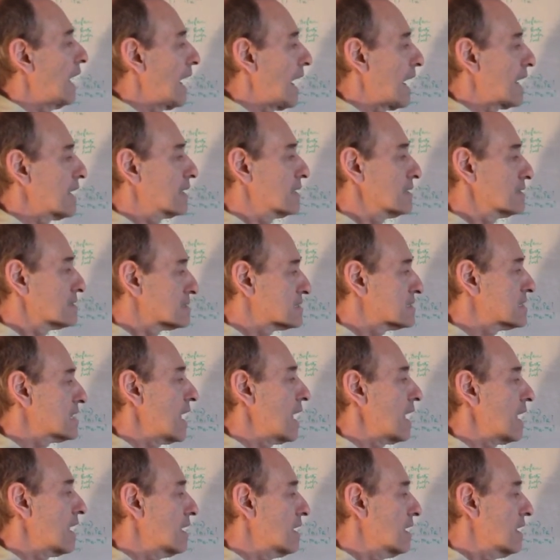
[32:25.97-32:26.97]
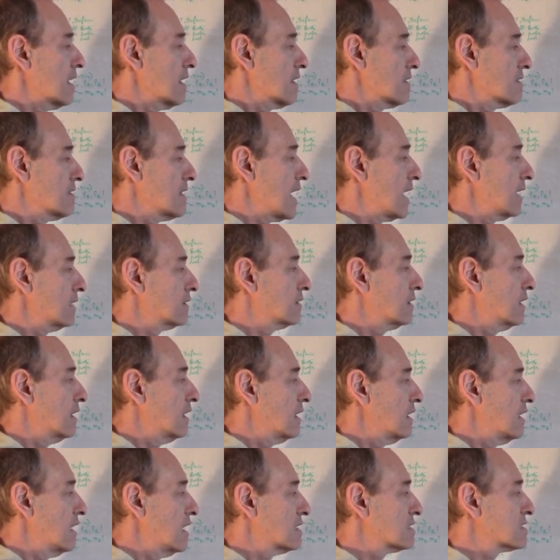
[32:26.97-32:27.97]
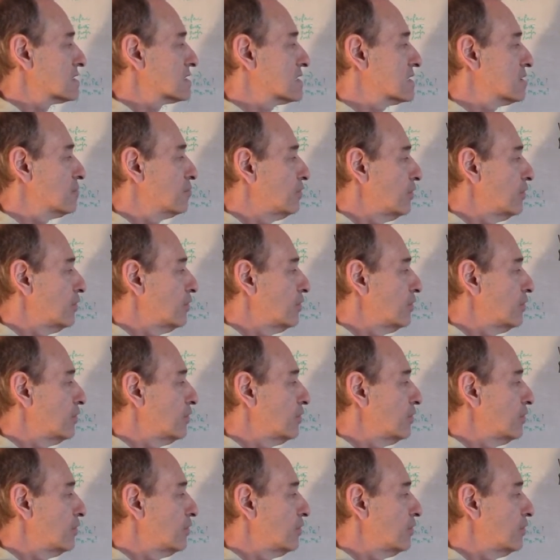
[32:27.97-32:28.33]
I can say that it's the